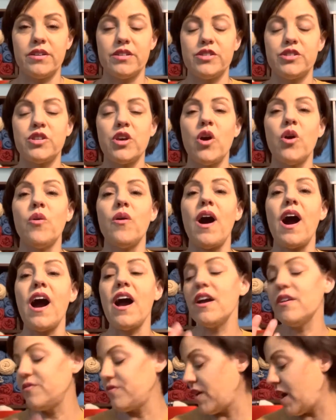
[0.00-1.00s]
So
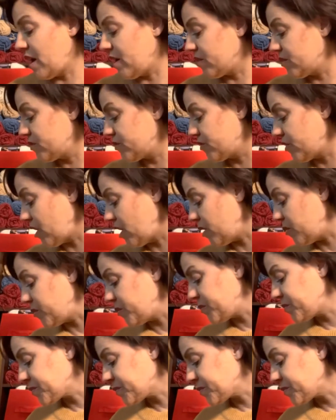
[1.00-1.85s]
I found from